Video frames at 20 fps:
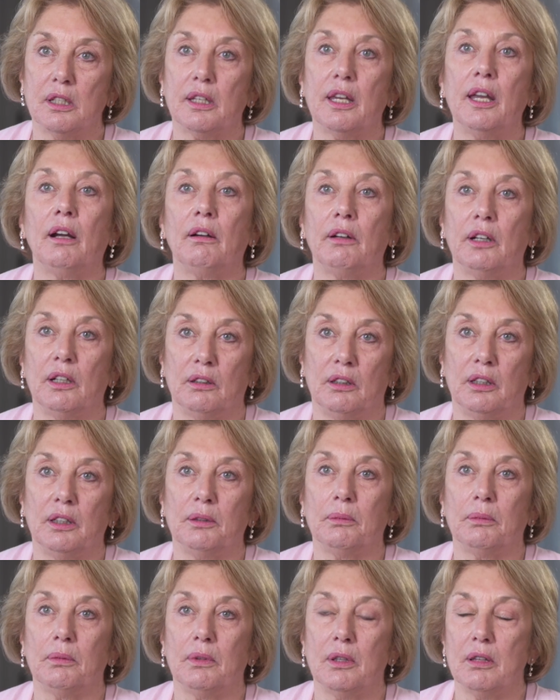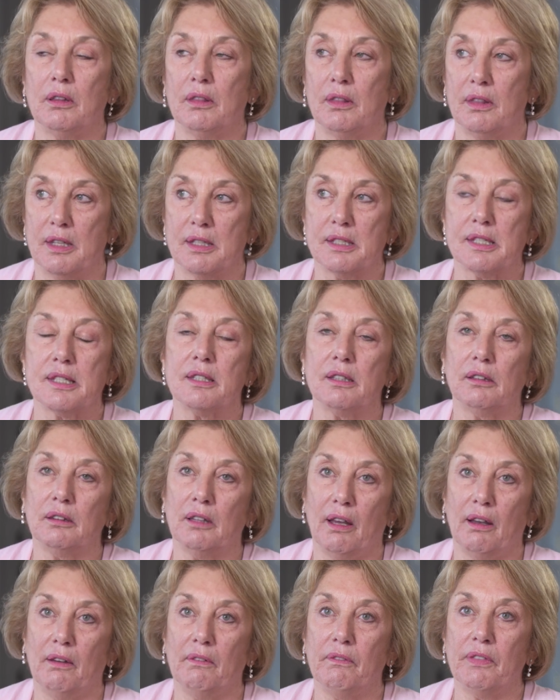to carry on this
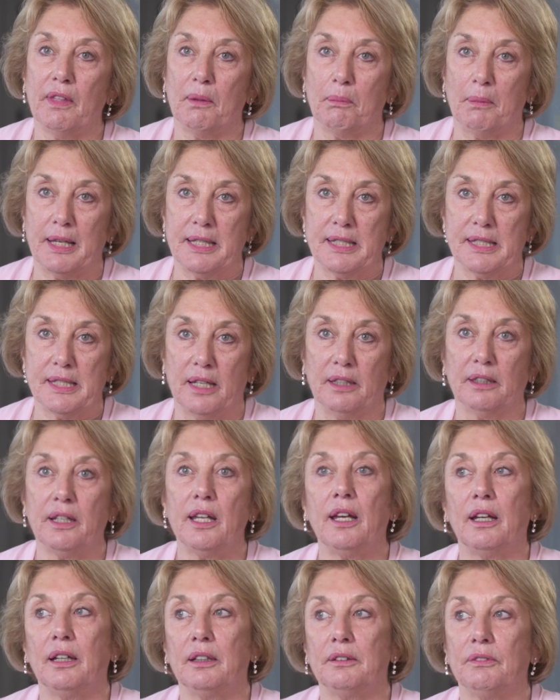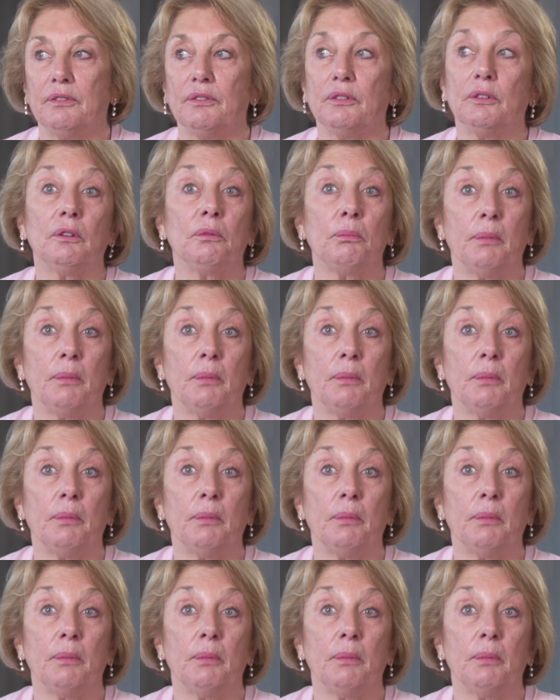love that my son had for